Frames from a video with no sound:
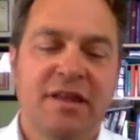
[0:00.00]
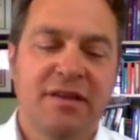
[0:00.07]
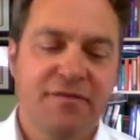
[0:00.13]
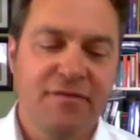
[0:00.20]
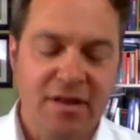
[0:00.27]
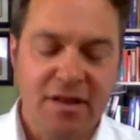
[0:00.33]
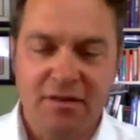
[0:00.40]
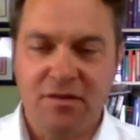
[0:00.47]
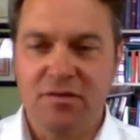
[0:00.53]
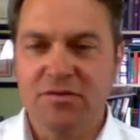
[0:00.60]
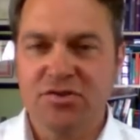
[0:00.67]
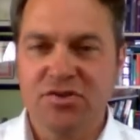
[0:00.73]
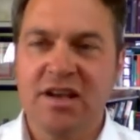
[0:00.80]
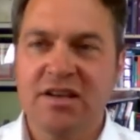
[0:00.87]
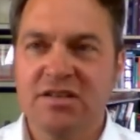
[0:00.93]
they fill out
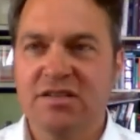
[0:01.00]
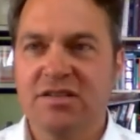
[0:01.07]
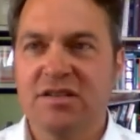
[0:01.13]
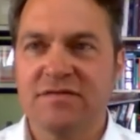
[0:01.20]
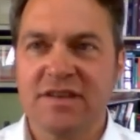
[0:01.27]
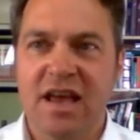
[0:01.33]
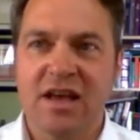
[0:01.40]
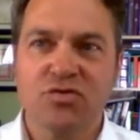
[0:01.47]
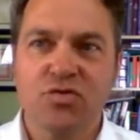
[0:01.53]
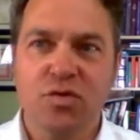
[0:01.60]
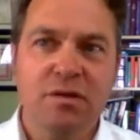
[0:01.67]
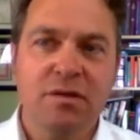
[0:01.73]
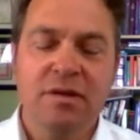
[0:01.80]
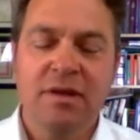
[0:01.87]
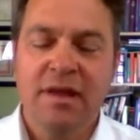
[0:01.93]
those changes of
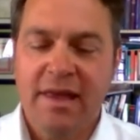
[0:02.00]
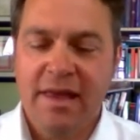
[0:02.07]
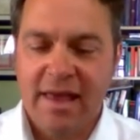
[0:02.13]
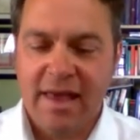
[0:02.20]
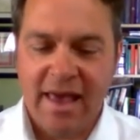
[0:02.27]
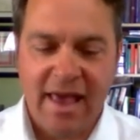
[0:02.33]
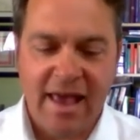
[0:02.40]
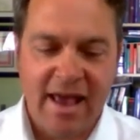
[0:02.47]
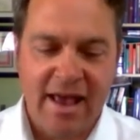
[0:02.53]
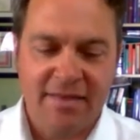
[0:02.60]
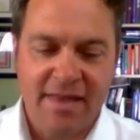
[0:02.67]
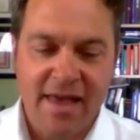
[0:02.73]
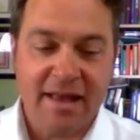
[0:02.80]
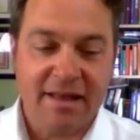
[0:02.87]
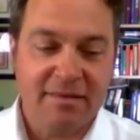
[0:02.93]
schedule,
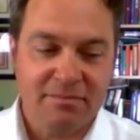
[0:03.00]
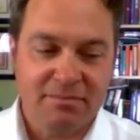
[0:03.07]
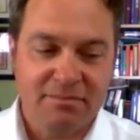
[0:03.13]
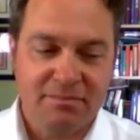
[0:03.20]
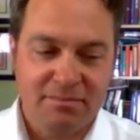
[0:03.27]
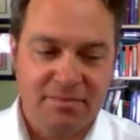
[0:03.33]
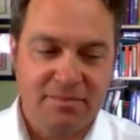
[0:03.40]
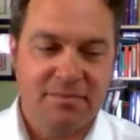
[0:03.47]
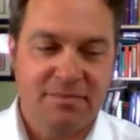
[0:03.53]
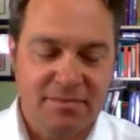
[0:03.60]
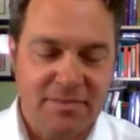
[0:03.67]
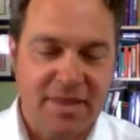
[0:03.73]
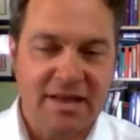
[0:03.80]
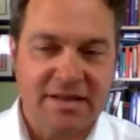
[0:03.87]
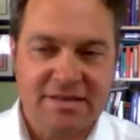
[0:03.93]
and that
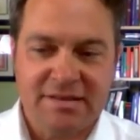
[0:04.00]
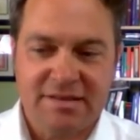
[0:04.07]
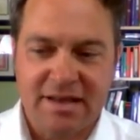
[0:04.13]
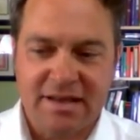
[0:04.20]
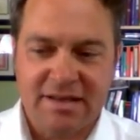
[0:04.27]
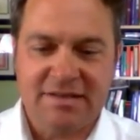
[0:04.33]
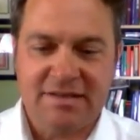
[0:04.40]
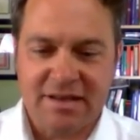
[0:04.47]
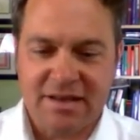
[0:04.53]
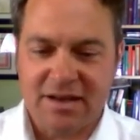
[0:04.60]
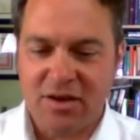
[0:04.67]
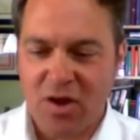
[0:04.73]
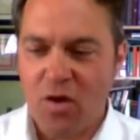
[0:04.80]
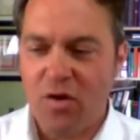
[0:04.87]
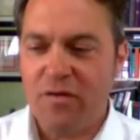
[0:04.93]
gets
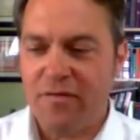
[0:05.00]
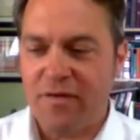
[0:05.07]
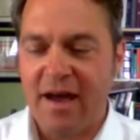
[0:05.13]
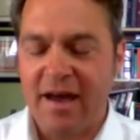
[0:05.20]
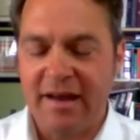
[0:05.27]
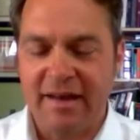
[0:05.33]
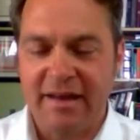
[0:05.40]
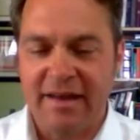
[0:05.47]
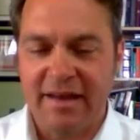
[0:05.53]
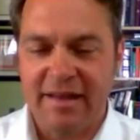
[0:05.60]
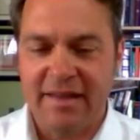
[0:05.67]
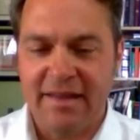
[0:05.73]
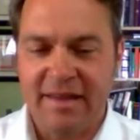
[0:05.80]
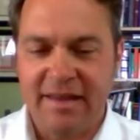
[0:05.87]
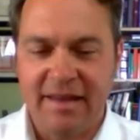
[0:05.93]
codified
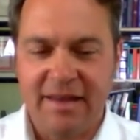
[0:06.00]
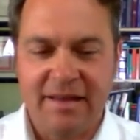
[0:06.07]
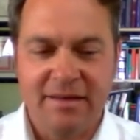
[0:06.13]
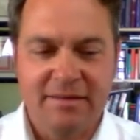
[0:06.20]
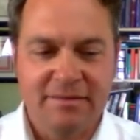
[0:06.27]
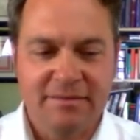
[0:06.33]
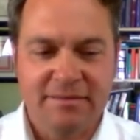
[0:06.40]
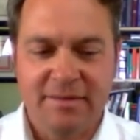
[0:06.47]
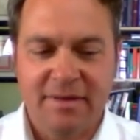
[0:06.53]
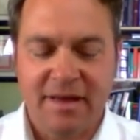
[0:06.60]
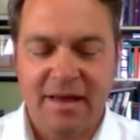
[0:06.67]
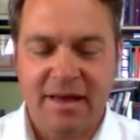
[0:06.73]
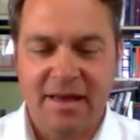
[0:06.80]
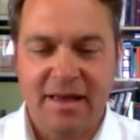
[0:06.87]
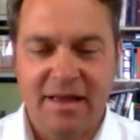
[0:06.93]
in the
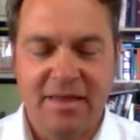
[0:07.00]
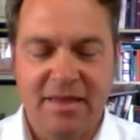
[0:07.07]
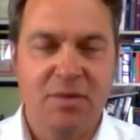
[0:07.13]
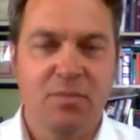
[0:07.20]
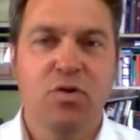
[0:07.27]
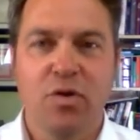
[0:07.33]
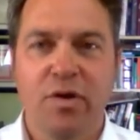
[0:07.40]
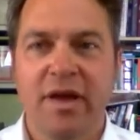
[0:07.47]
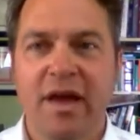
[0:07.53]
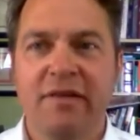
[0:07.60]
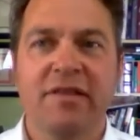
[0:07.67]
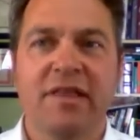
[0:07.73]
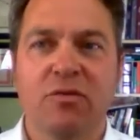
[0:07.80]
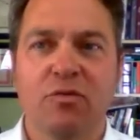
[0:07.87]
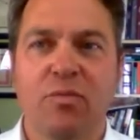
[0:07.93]
employee
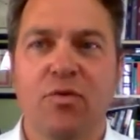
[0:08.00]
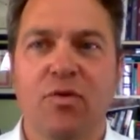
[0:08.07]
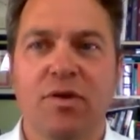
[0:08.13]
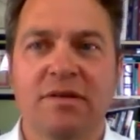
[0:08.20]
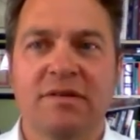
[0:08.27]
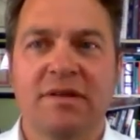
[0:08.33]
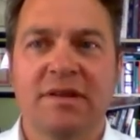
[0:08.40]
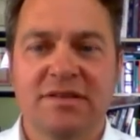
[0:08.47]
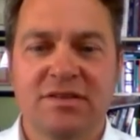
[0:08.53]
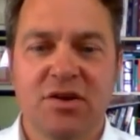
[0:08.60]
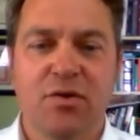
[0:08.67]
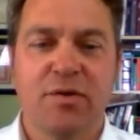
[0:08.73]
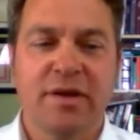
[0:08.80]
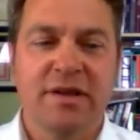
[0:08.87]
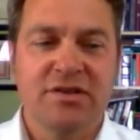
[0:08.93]
everything report.
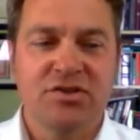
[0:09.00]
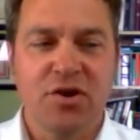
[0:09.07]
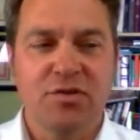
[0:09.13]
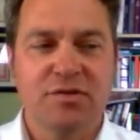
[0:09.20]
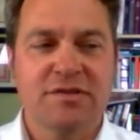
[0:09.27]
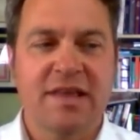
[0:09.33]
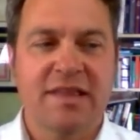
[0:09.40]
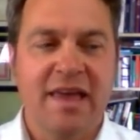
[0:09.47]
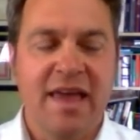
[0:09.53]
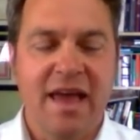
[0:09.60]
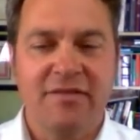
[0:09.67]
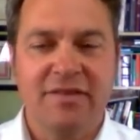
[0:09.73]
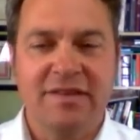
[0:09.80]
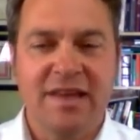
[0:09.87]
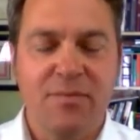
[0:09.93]
So it shows that they
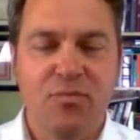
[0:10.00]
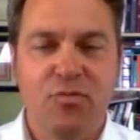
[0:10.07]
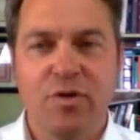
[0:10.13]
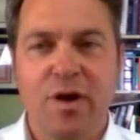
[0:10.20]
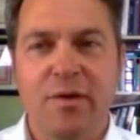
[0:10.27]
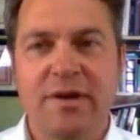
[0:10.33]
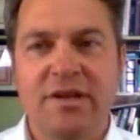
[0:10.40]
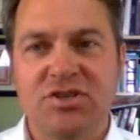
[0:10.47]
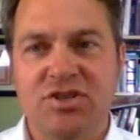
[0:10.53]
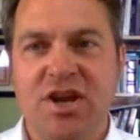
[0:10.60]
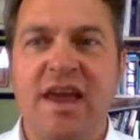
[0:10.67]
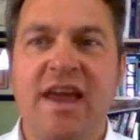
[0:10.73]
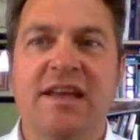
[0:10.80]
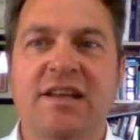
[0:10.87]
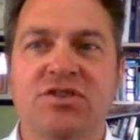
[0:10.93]
have a temporary
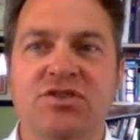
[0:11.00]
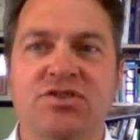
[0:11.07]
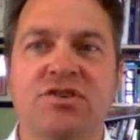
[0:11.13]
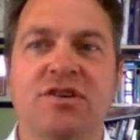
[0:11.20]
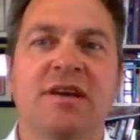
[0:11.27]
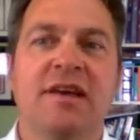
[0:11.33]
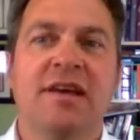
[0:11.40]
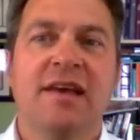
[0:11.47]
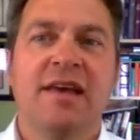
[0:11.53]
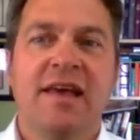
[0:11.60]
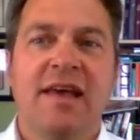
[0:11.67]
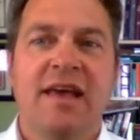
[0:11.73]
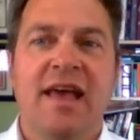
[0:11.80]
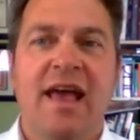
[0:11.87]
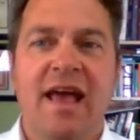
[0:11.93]
change
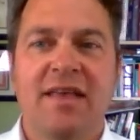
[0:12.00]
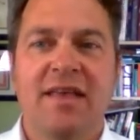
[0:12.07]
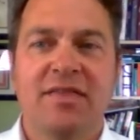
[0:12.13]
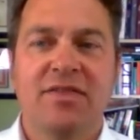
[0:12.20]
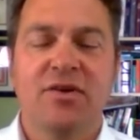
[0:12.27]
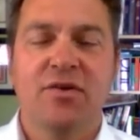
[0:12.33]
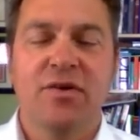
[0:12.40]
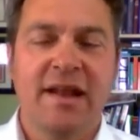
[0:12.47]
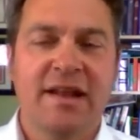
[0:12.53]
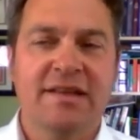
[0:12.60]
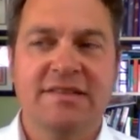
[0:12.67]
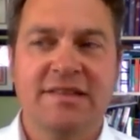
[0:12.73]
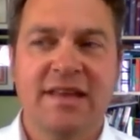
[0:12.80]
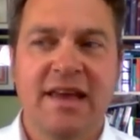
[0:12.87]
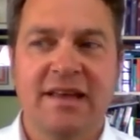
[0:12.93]
and that their
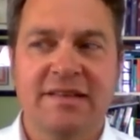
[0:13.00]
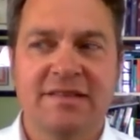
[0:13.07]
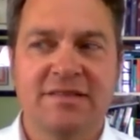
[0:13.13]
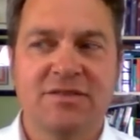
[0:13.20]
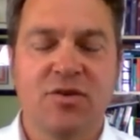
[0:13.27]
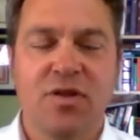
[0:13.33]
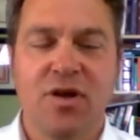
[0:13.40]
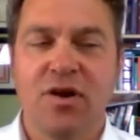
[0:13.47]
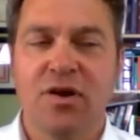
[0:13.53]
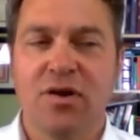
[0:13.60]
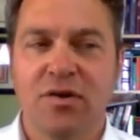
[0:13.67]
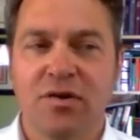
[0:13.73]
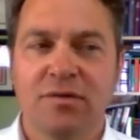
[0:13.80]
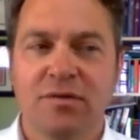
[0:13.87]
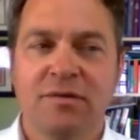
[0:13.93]
NS day is no
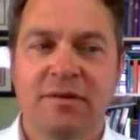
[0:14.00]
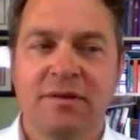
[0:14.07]
longer